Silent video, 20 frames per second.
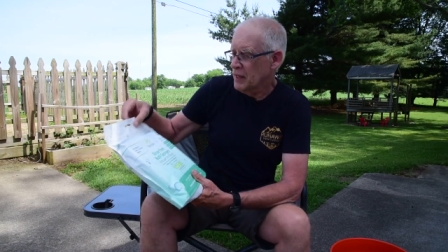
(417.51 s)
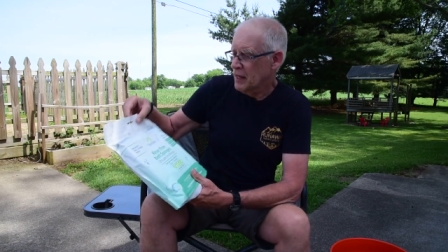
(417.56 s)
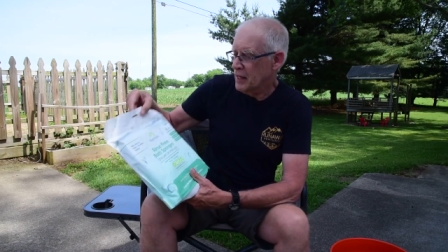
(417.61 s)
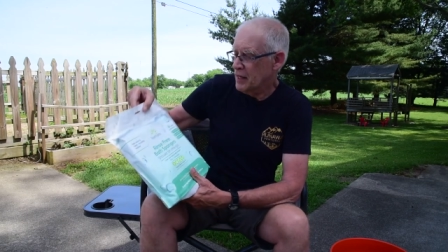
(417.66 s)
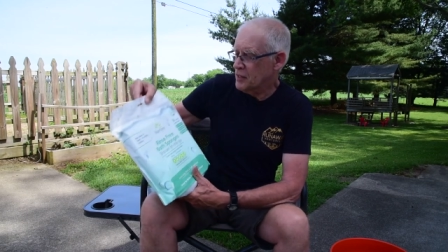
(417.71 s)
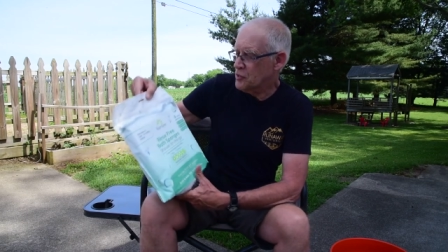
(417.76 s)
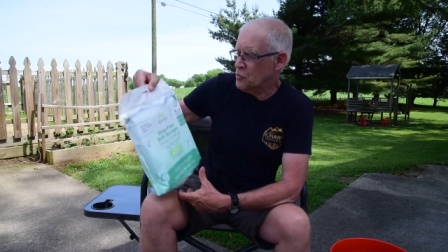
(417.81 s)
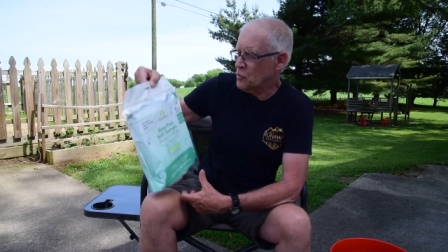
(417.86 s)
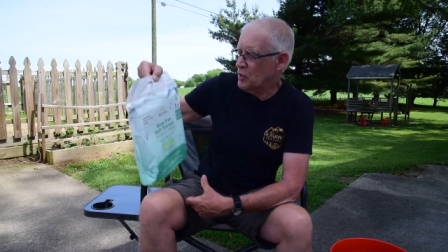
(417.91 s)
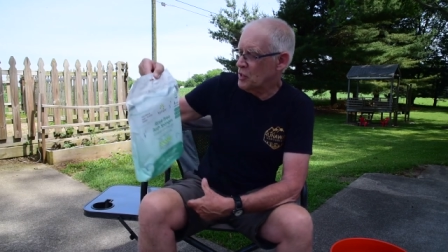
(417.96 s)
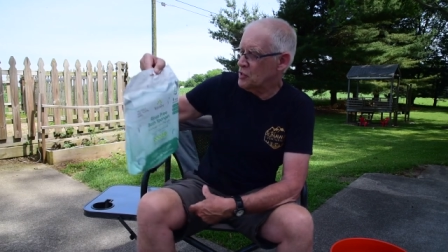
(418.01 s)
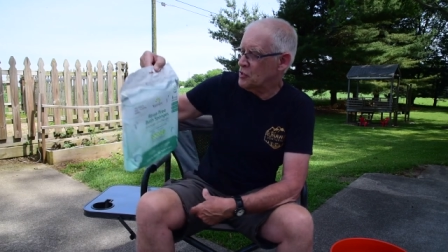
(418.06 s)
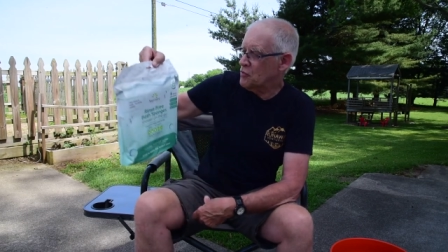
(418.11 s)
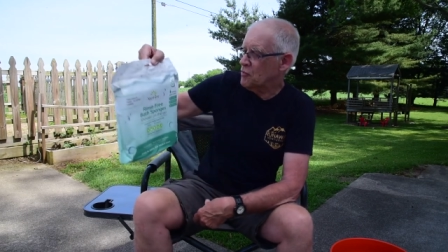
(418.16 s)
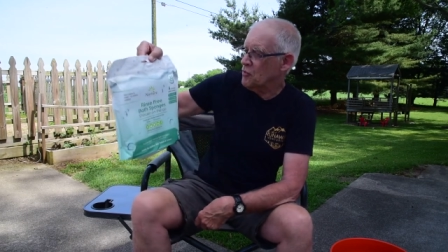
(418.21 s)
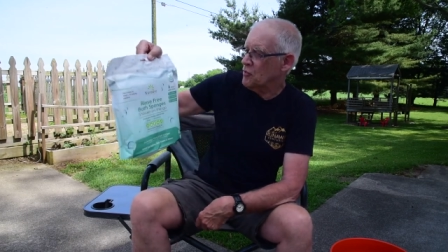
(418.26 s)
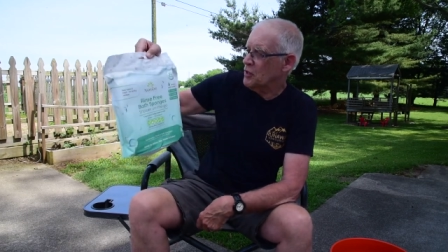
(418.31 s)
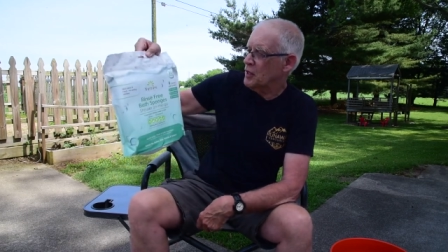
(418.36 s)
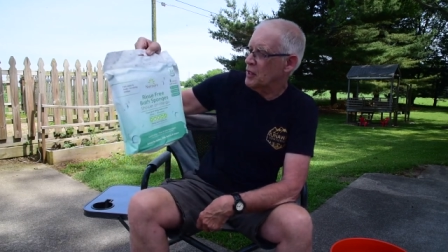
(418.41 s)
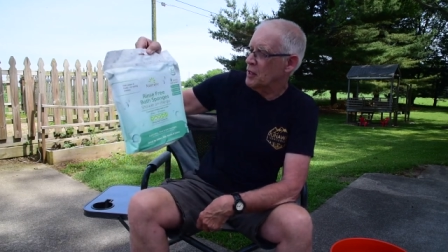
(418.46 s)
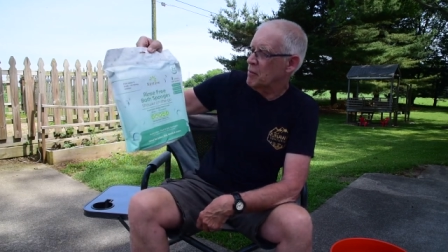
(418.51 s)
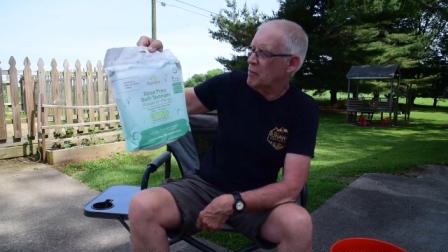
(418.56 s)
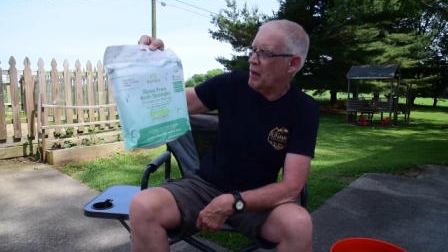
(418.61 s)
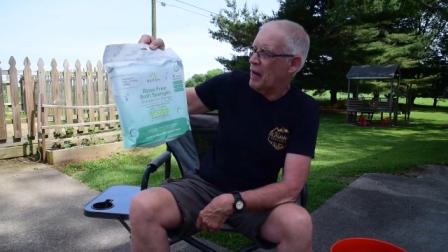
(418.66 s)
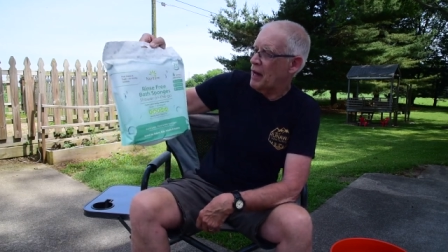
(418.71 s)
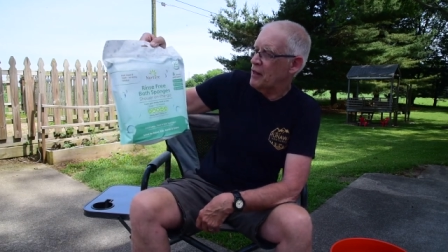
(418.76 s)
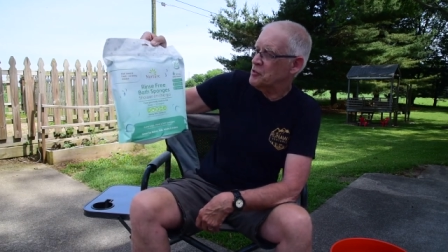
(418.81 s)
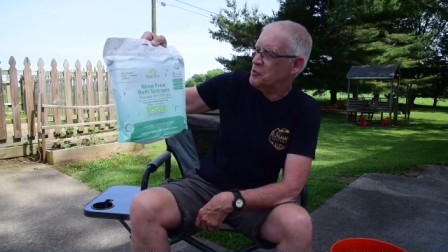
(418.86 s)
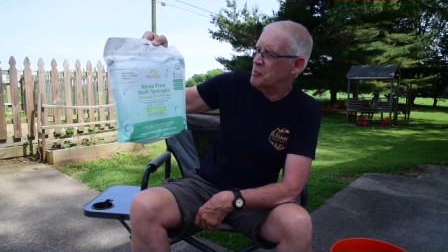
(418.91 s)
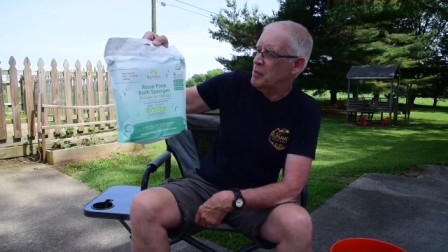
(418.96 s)
It's rinse-free
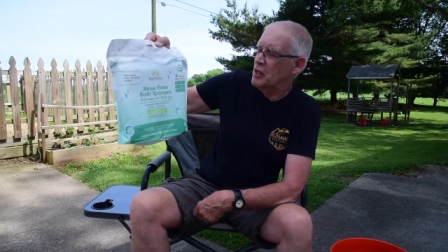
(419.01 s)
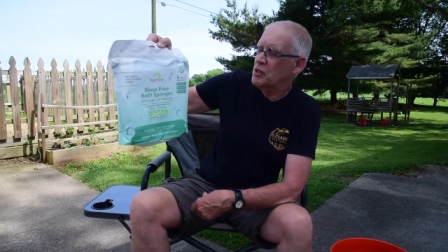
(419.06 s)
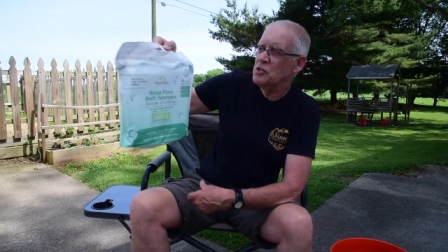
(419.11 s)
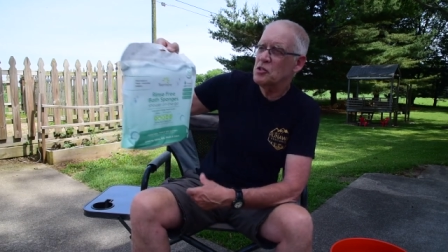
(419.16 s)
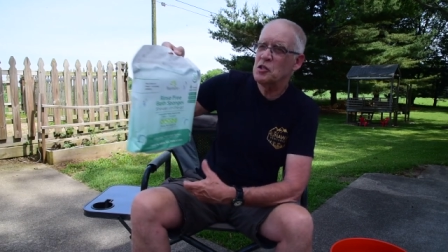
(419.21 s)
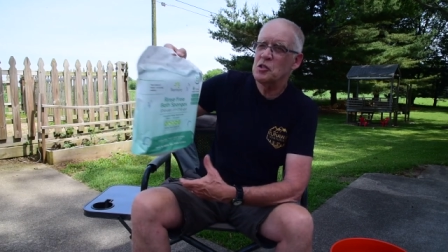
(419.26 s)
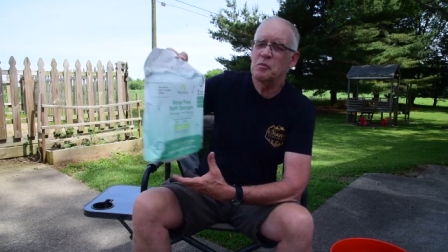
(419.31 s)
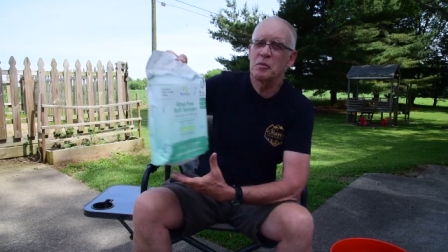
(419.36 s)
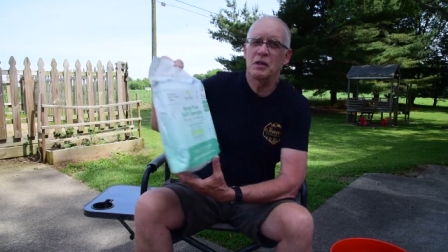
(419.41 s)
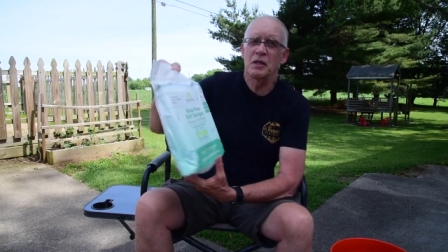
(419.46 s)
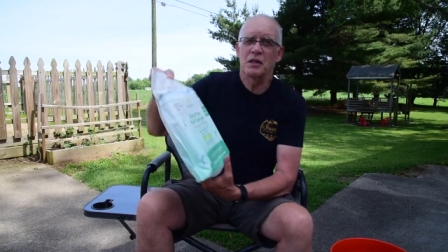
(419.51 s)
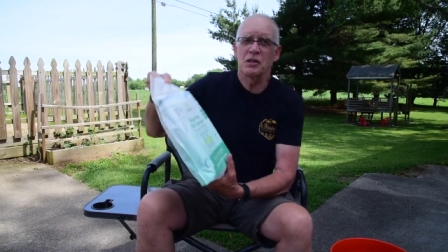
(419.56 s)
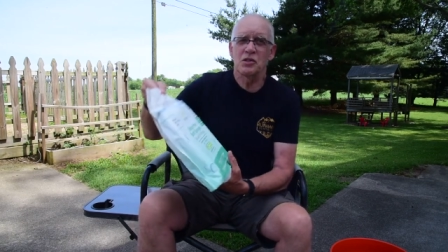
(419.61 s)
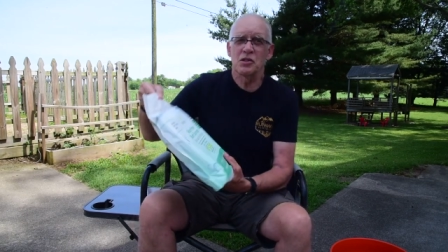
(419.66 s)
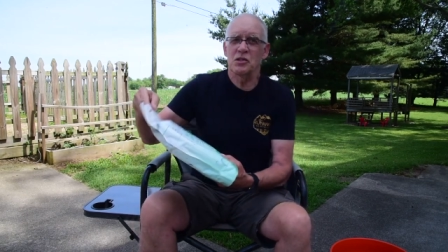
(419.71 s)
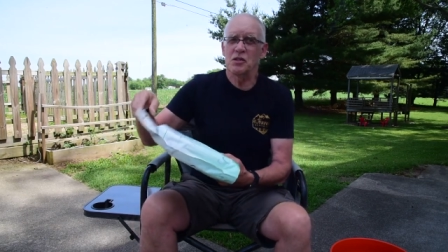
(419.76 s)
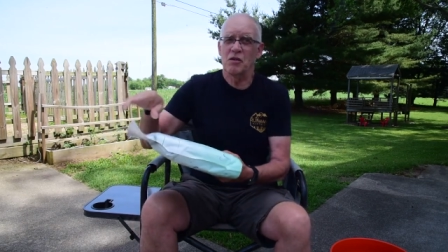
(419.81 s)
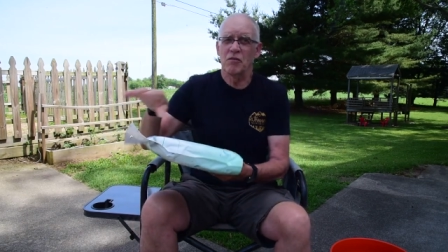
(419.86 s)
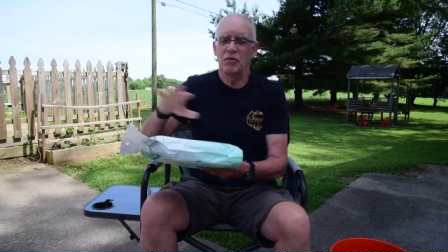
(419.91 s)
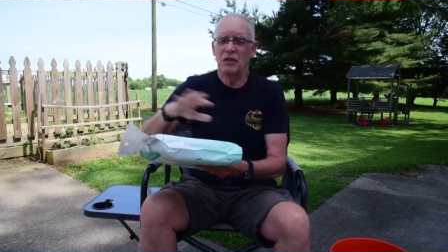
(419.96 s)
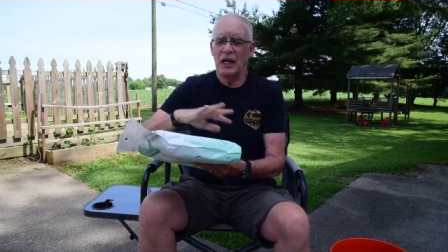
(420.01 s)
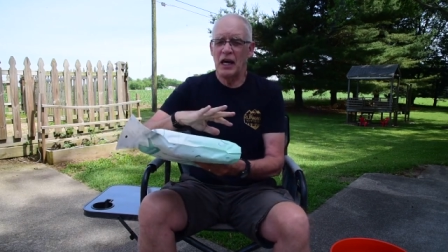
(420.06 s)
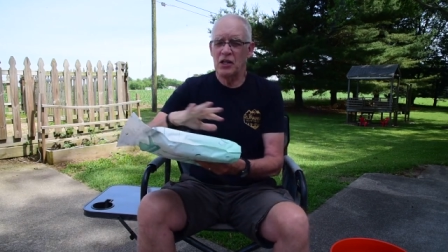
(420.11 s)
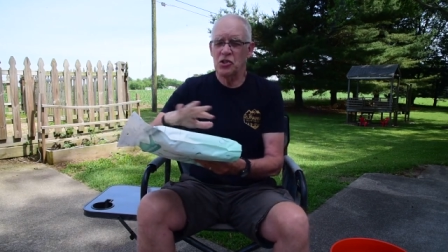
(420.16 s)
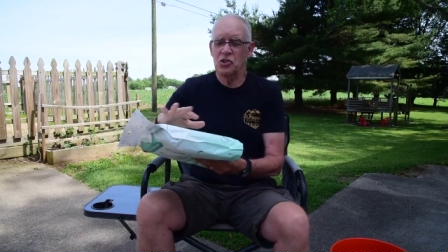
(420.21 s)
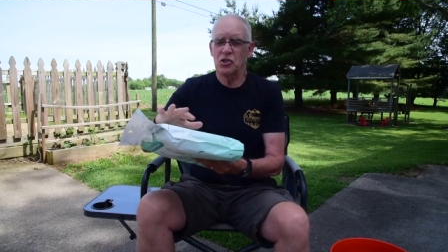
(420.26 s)
bath sponges, but it's just a flat